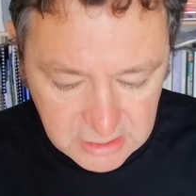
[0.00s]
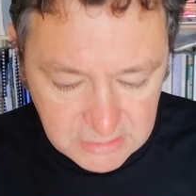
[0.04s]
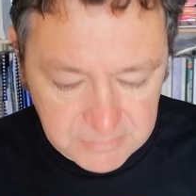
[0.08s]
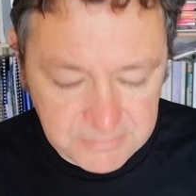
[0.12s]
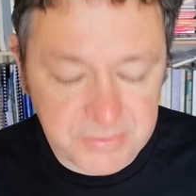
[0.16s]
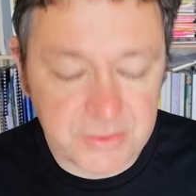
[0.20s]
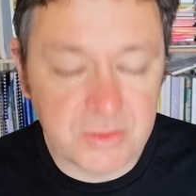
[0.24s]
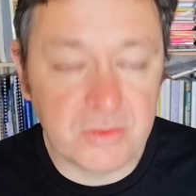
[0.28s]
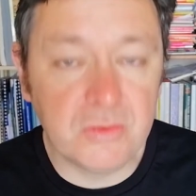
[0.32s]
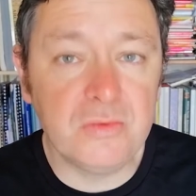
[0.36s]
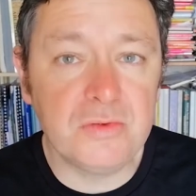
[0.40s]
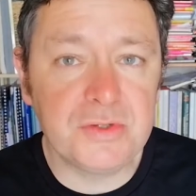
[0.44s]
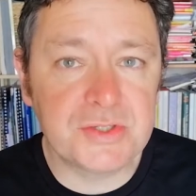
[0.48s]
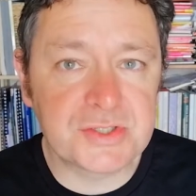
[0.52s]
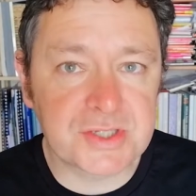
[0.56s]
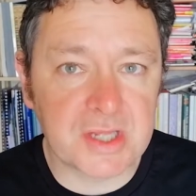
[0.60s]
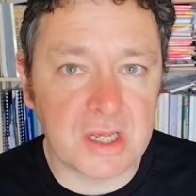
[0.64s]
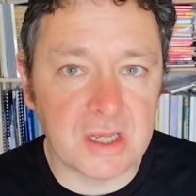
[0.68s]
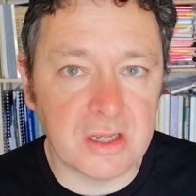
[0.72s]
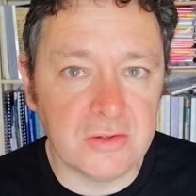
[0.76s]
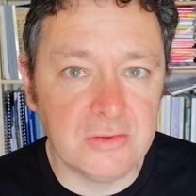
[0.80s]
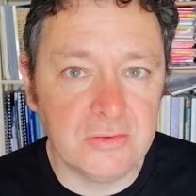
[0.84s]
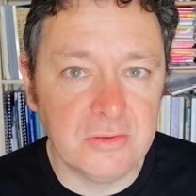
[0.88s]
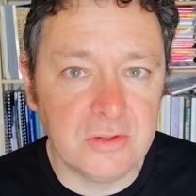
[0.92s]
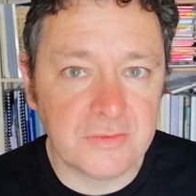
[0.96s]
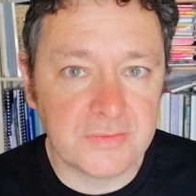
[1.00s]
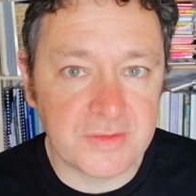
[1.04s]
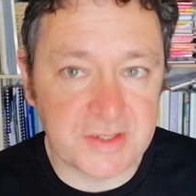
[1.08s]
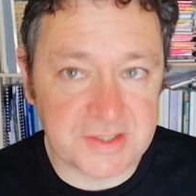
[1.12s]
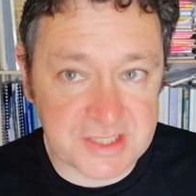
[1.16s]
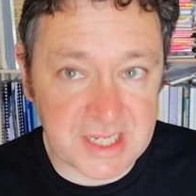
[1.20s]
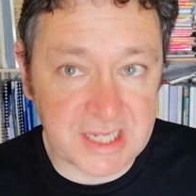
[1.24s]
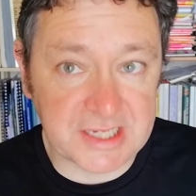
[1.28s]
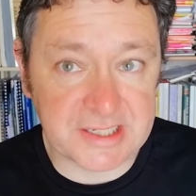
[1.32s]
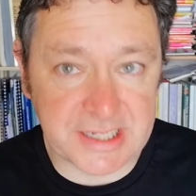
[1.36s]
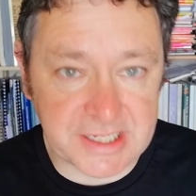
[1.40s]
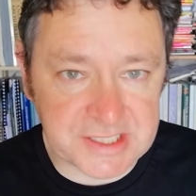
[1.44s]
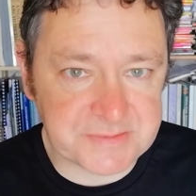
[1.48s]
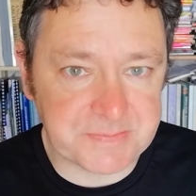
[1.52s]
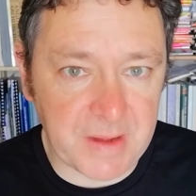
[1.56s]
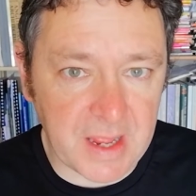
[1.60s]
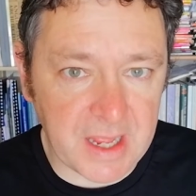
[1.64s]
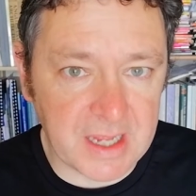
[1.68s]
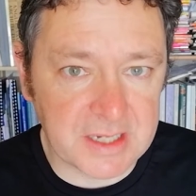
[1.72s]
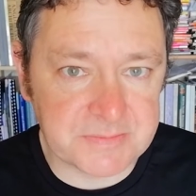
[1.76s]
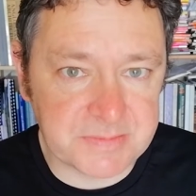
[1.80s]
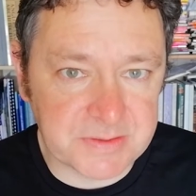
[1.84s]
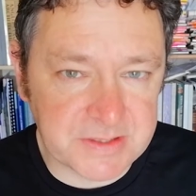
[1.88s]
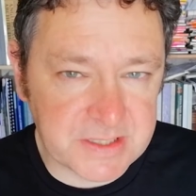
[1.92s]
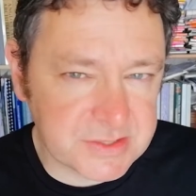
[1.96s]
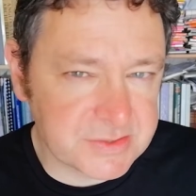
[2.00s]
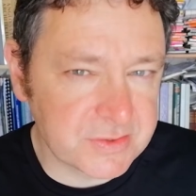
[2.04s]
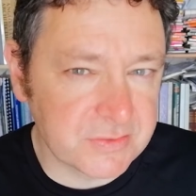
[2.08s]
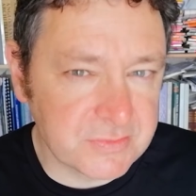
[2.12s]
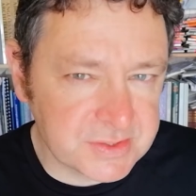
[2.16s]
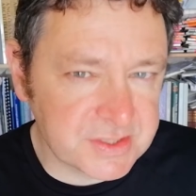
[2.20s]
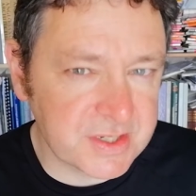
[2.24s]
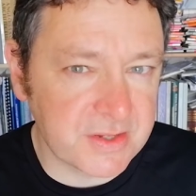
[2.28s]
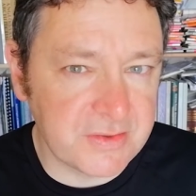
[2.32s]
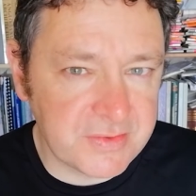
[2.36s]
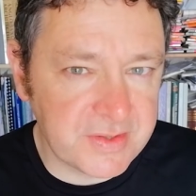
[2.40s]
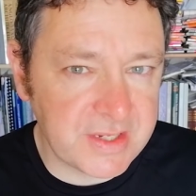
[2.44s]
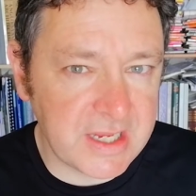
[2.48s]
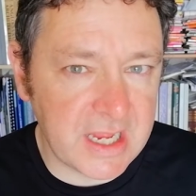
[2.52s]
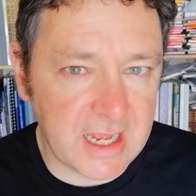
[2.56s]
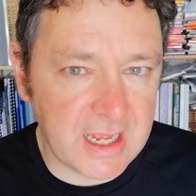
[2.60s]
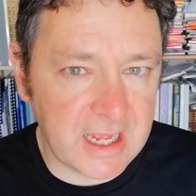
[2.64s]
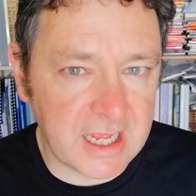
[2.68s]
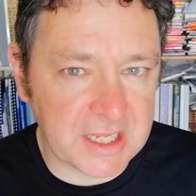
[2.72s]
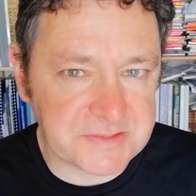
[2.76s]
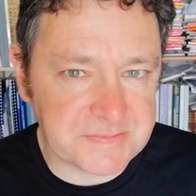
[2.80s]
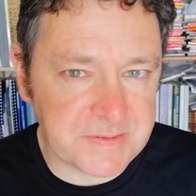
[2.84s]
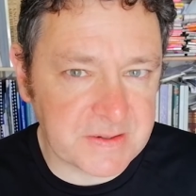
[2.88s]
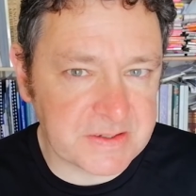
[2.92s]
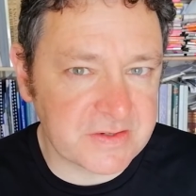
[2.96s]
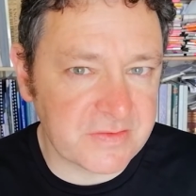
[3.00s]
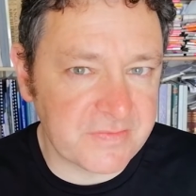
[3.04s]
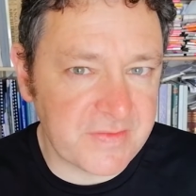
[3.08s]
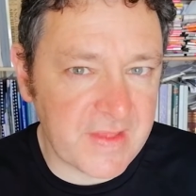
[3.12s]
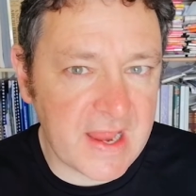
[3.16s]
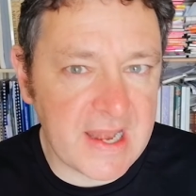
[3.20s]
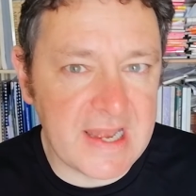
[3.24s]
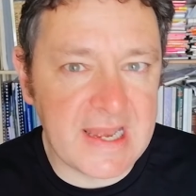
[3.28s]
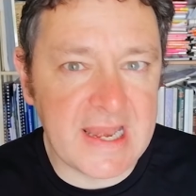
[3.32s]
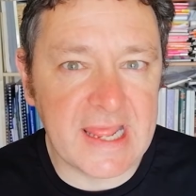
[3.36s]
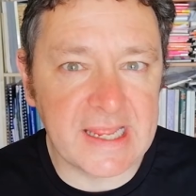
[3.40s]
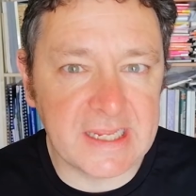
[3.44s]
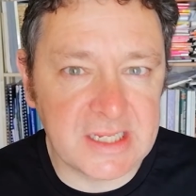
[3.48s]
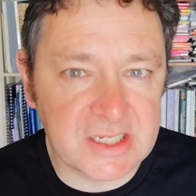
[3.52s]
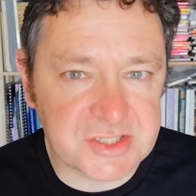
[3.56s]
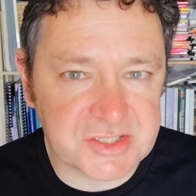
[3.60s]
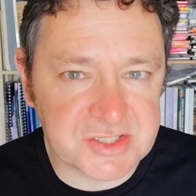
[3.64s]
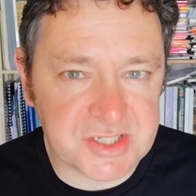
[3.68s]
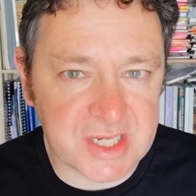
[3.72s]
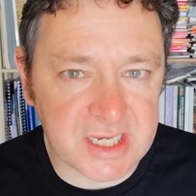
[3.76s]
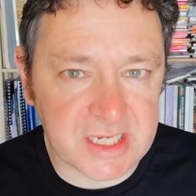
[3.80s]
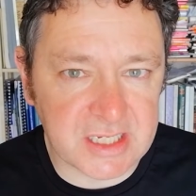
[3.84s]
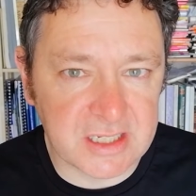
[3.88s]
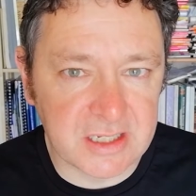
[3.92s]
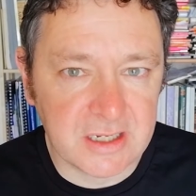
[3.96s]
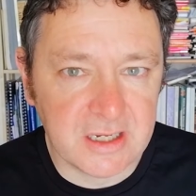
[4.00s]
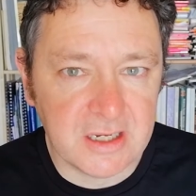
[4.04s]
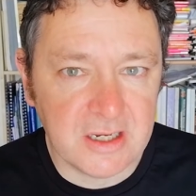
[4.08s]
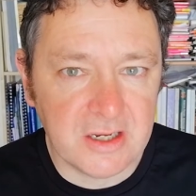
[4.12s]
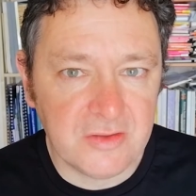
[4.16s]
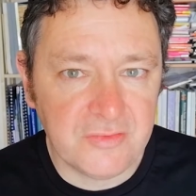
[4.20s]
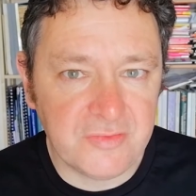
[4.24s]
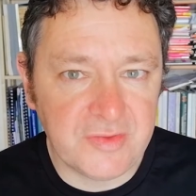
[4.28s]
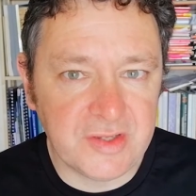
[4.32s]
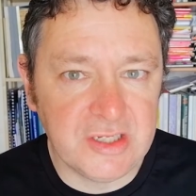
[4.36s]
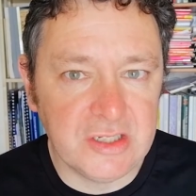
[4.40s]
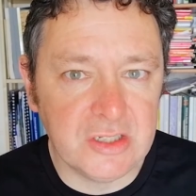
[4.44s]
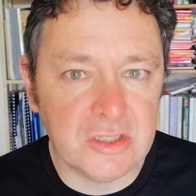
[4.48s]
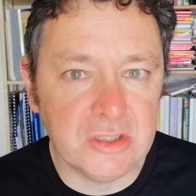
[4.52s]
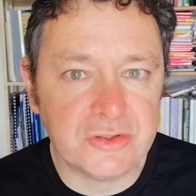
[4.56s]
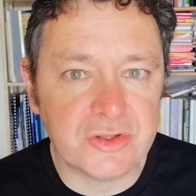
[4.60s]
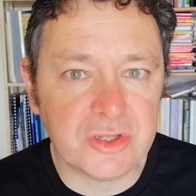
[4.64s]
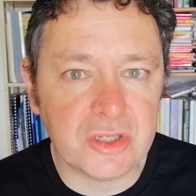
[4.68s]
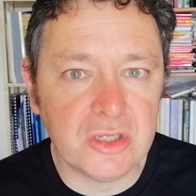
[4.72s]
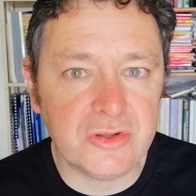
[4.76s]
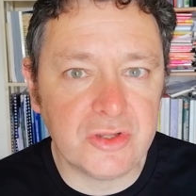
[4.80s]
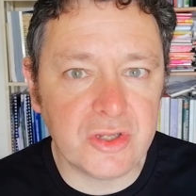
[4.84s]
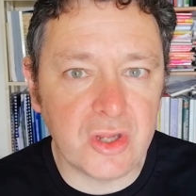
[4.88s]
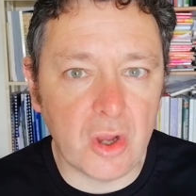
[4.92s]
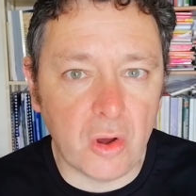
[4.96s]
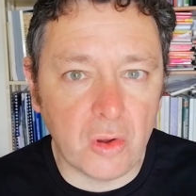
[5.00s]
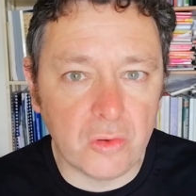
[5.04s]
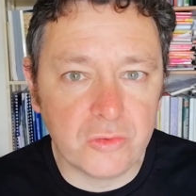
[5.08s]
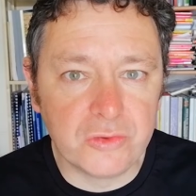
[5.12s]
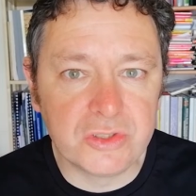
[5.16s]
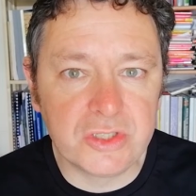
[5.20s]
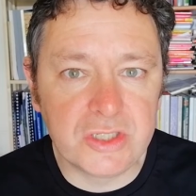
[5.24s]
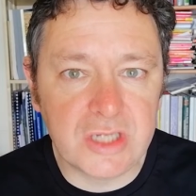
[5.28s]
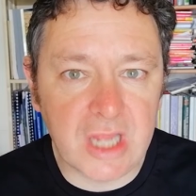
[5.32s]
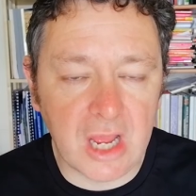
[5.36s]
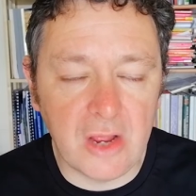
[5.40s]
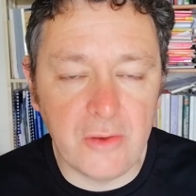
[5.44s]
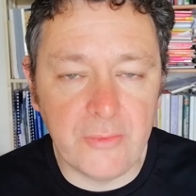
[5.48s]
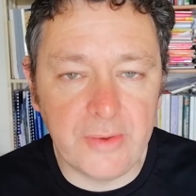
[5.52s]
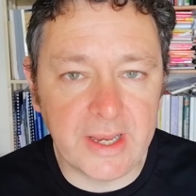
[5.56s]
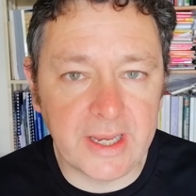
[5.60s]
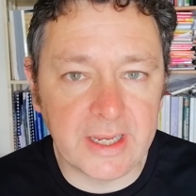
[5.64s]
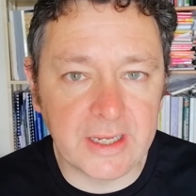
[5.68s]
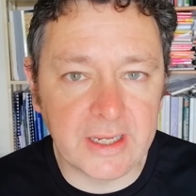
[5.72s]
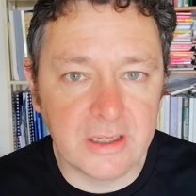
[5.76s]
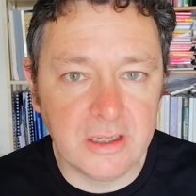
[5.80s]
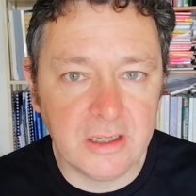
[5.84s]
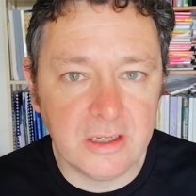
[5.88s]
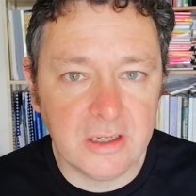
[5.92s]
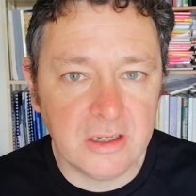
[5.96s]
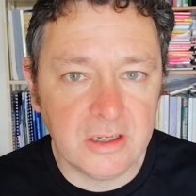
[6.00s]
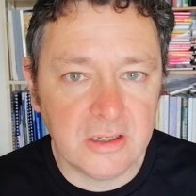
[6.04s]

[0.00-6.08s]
But also, there's that aspect, but there's also the aspect of their legacy, the ongoing